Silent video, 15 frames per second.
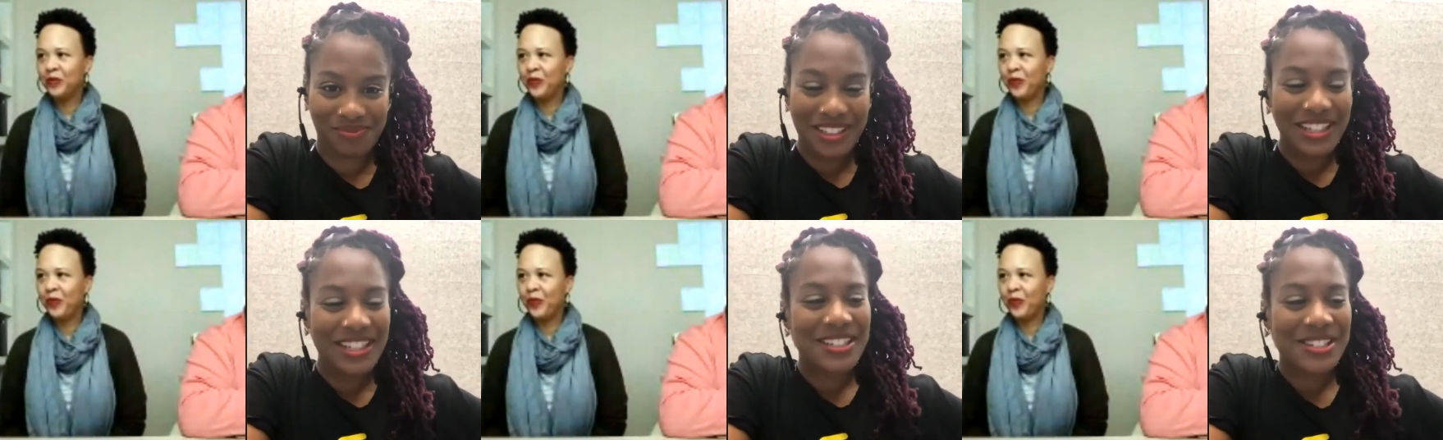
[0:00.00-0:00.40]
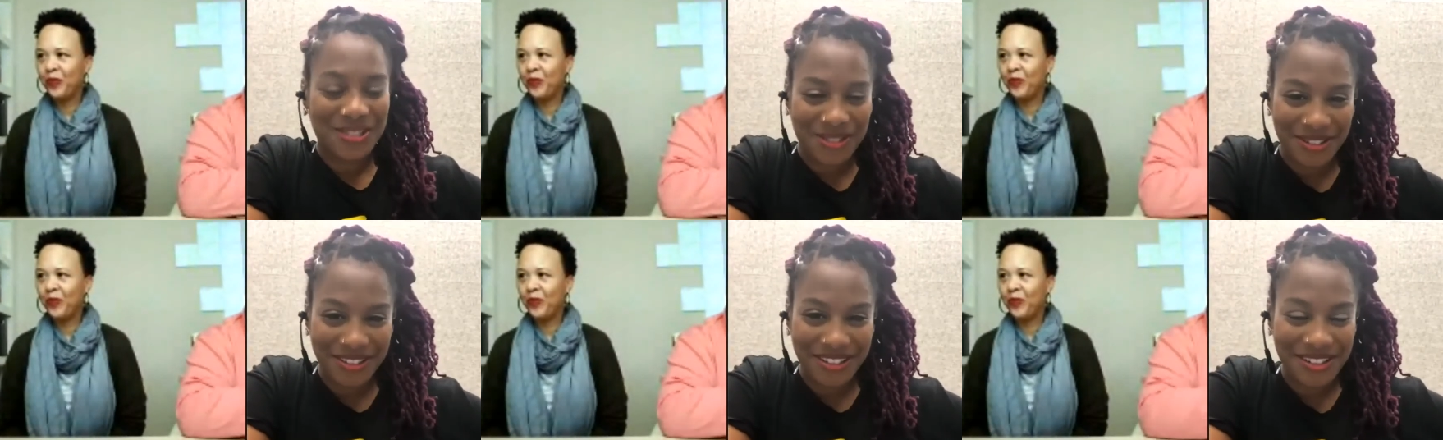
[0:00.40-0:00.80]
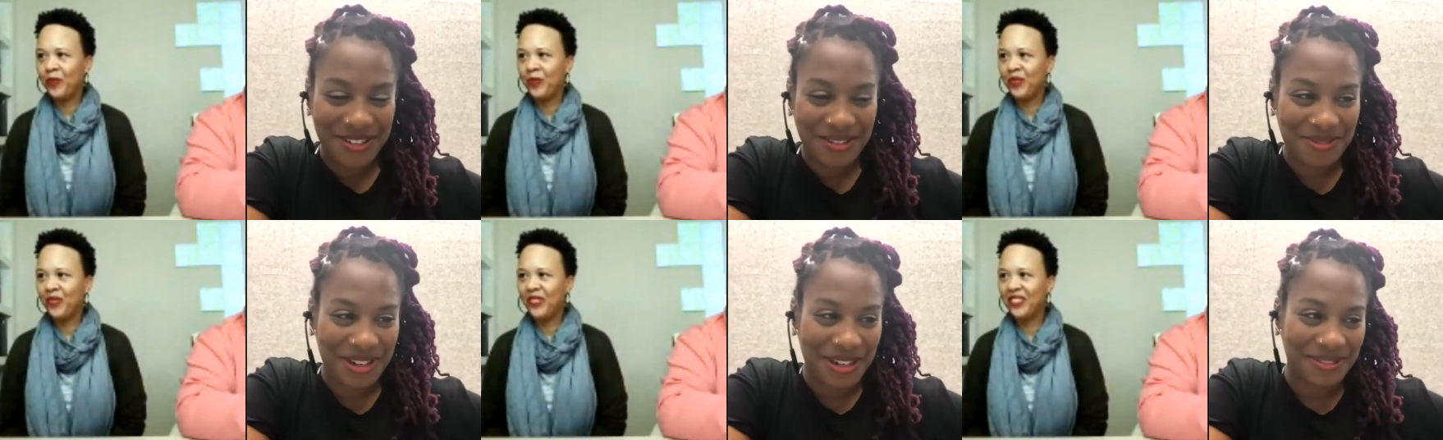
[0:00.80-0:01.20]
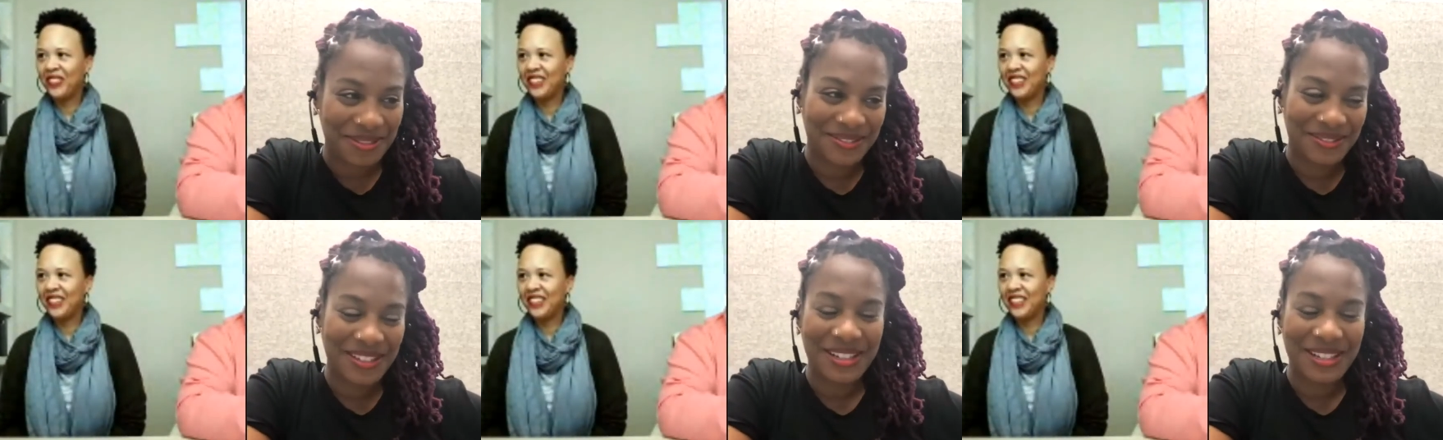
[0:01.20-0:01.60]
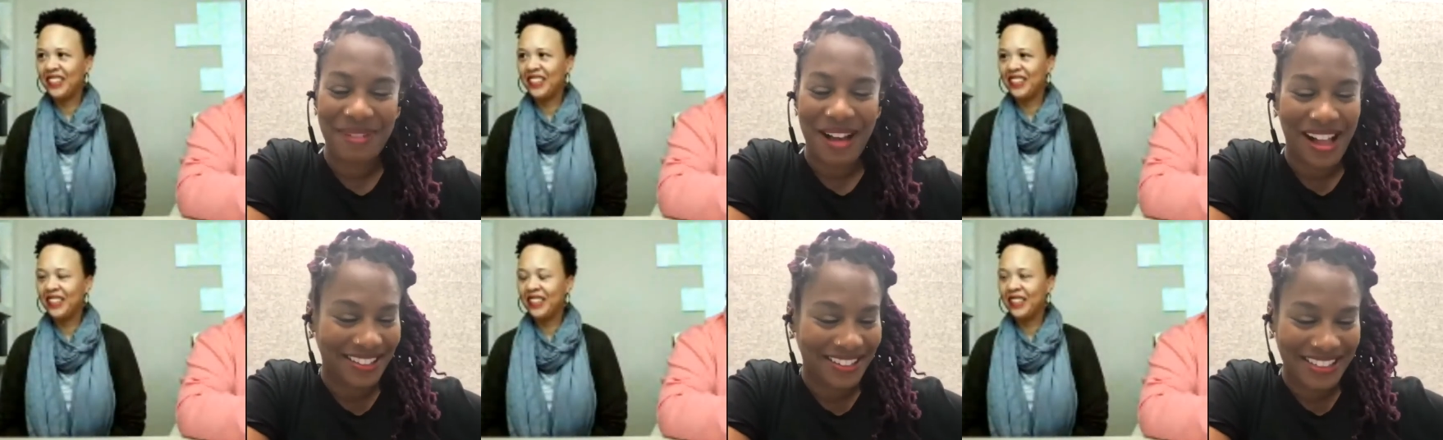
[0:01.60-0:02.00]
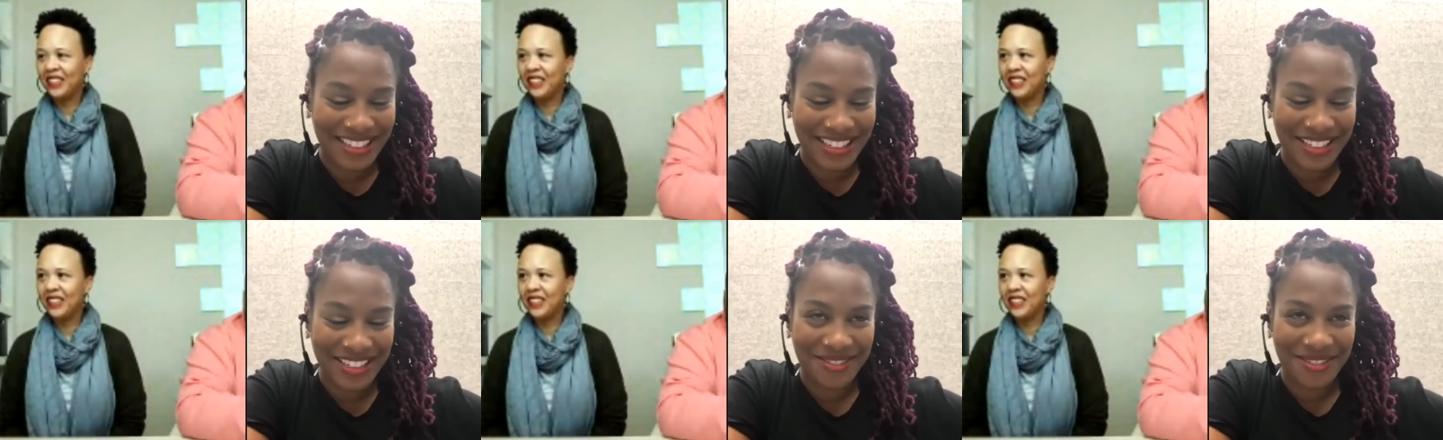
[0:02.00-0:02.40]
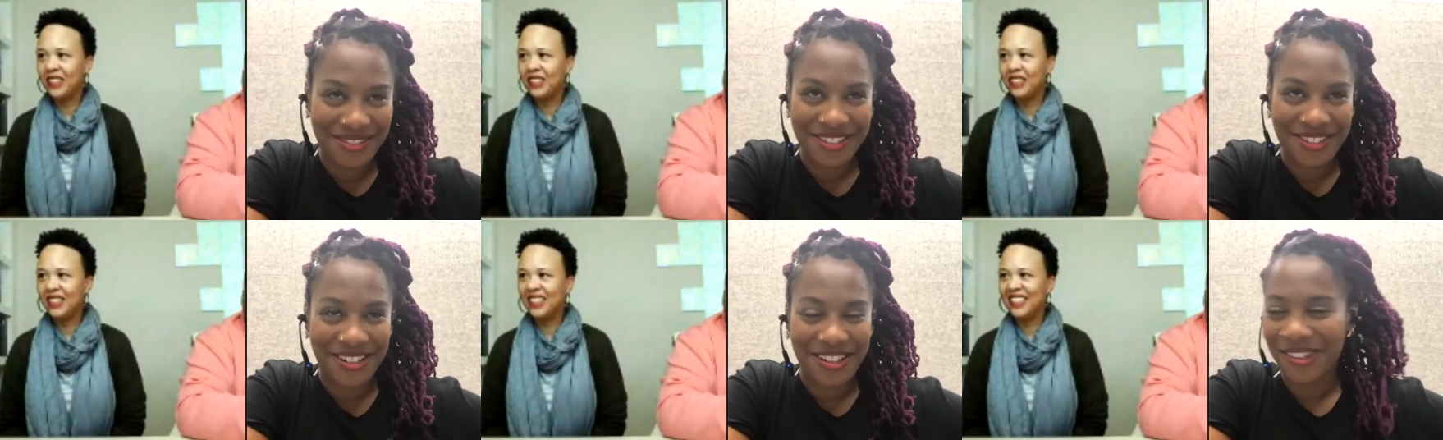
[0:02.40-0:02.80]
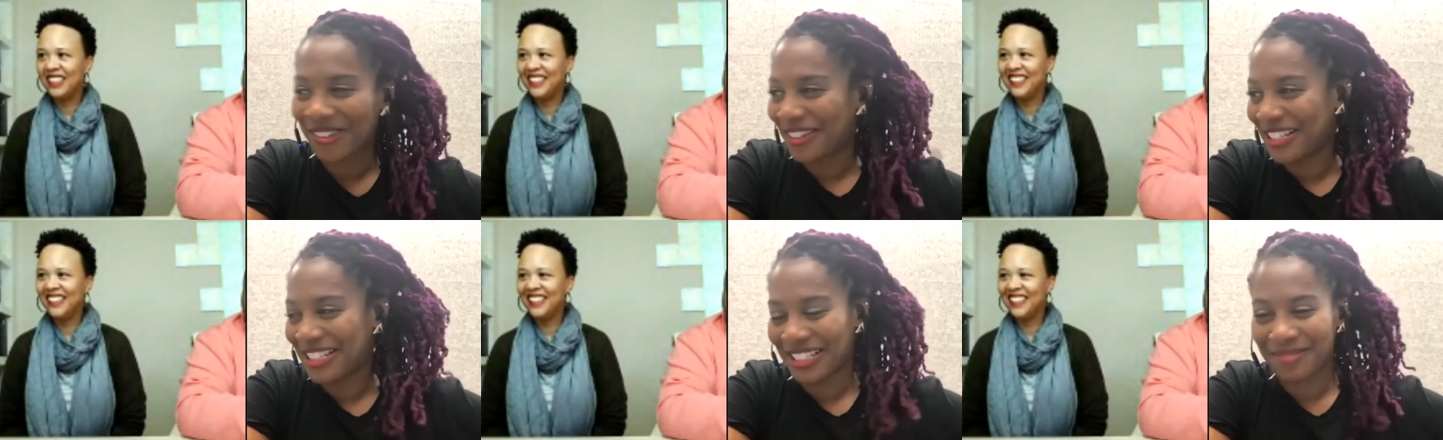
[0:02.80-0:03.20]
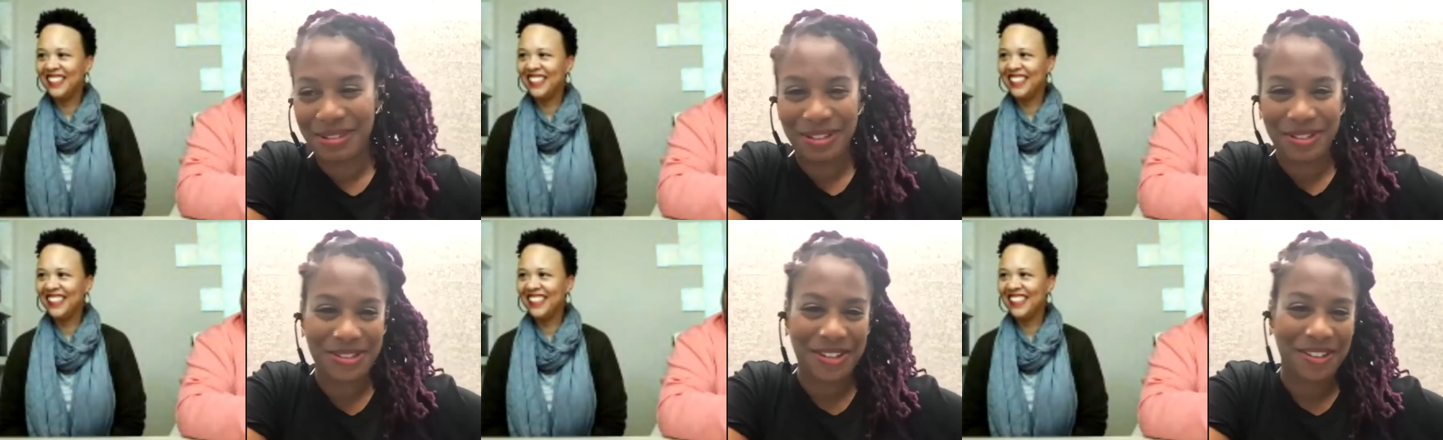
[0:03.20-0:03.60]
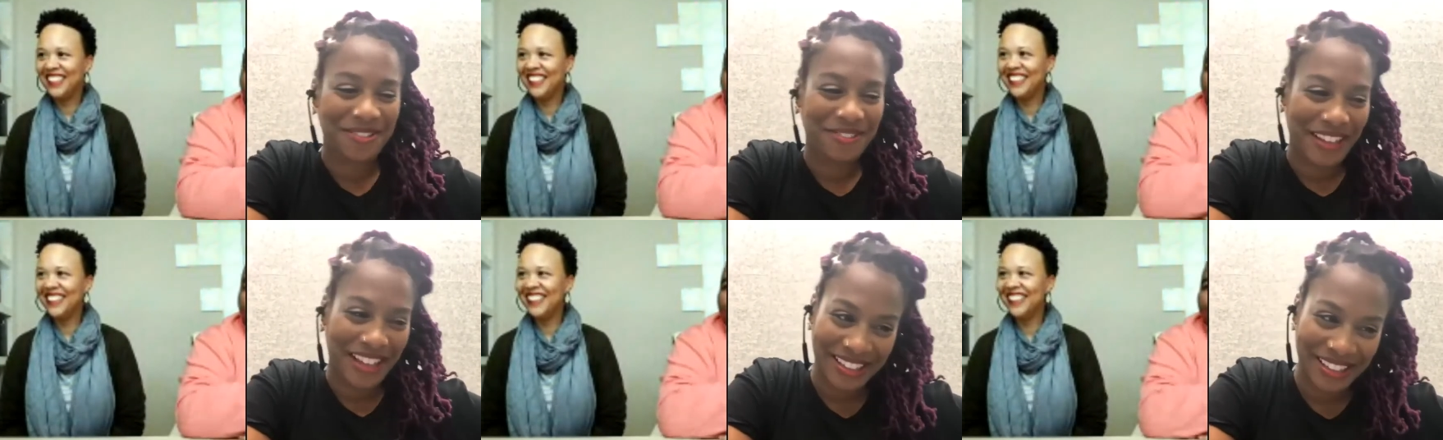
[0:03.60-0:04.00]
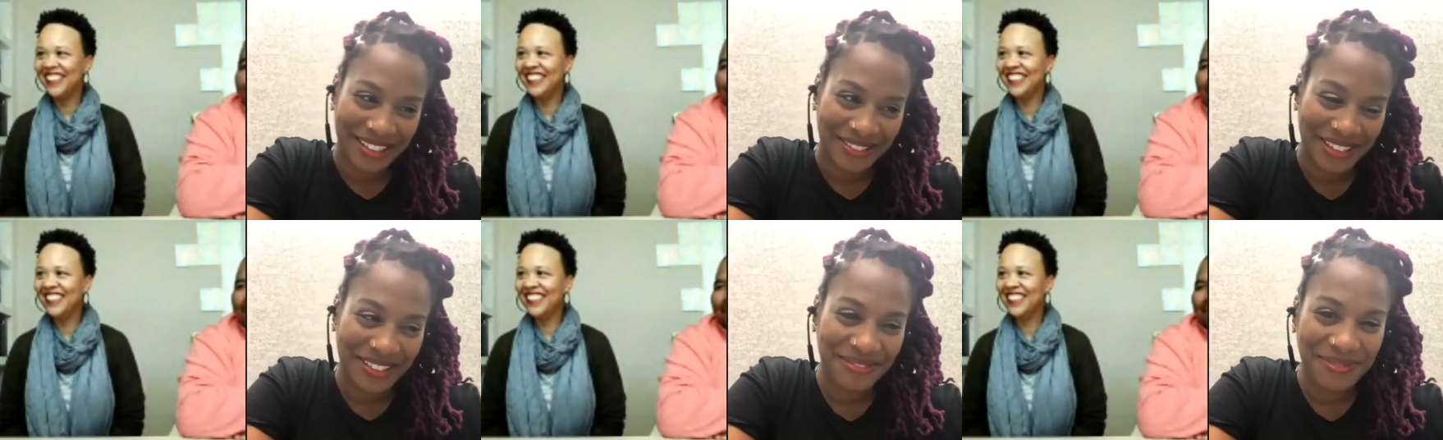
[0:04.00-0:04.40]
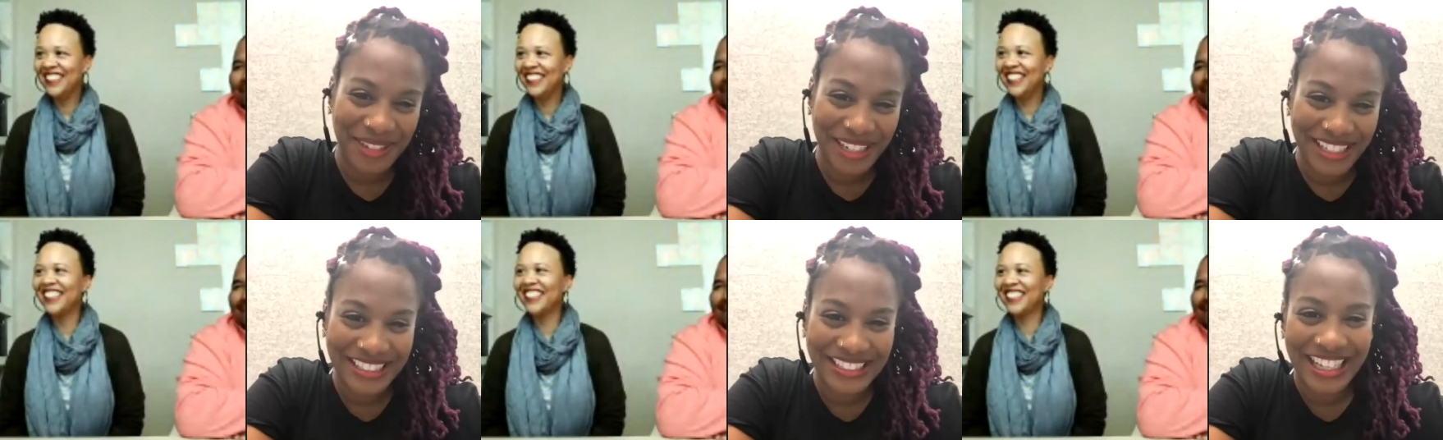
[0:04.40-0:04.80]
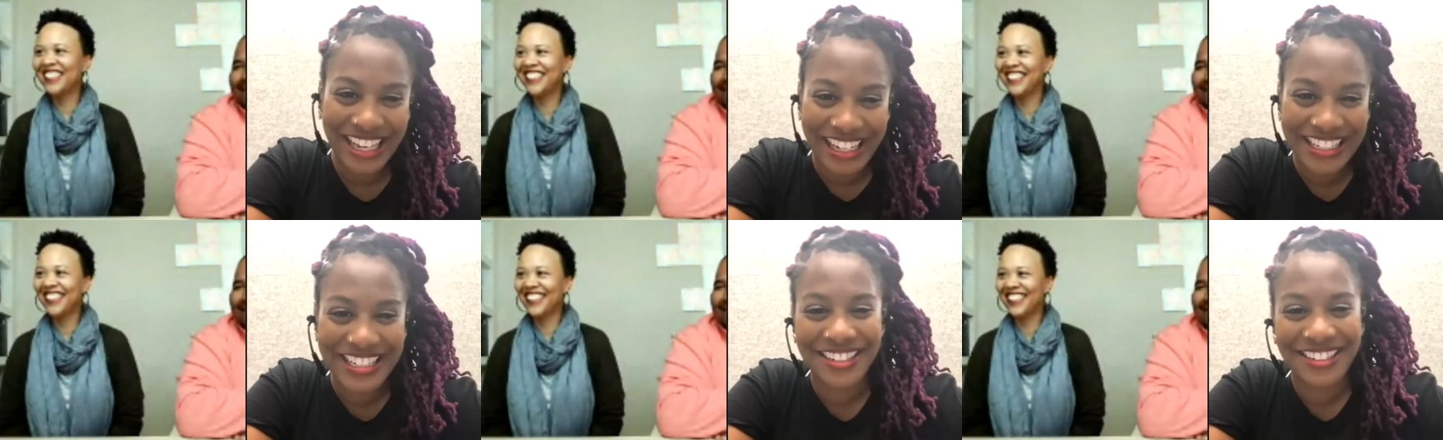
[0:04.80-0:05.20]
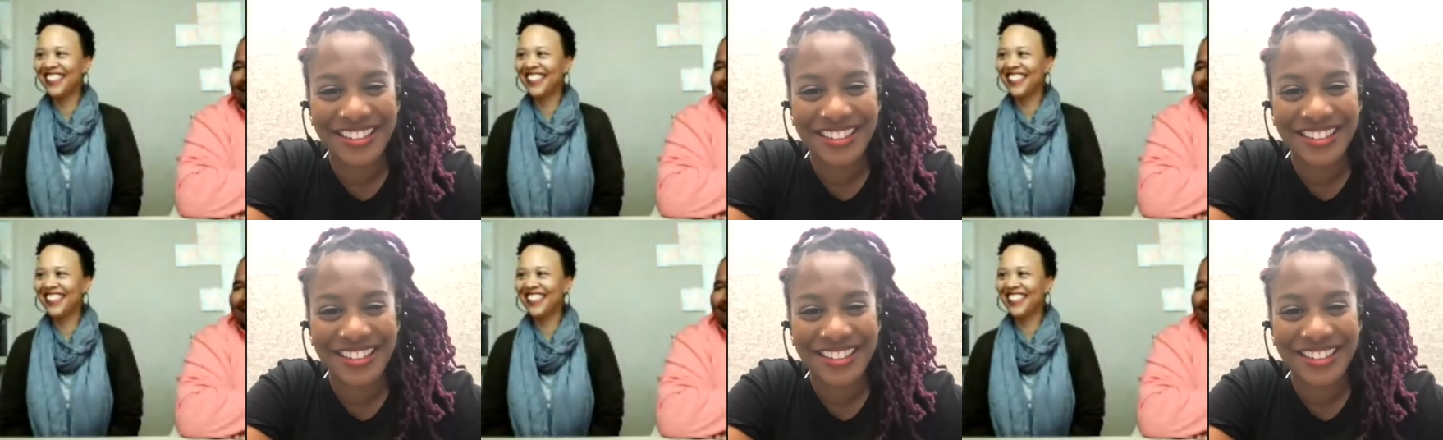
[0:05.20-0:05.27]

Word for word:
Speaker 1: sure no problem apologies for all these computers that are failing me but to answer your